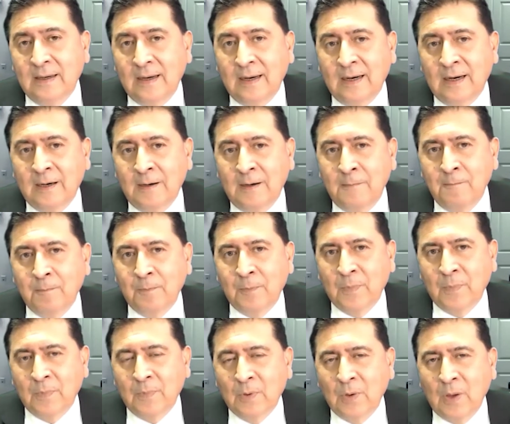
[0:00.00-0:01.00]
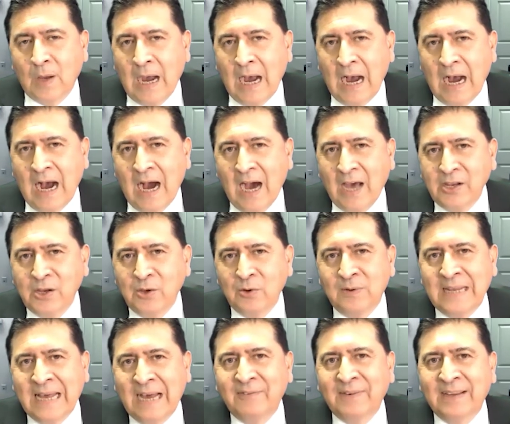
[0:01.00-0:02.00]
How do you
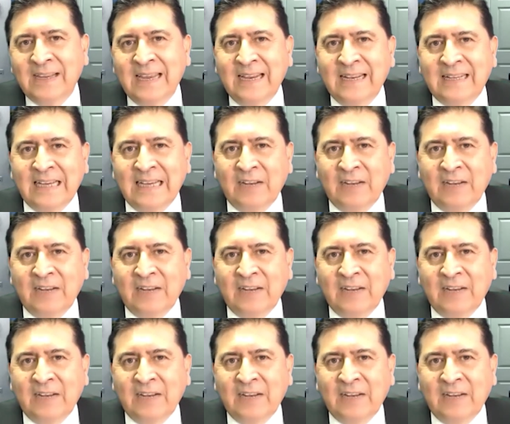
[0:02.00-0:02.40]
navigate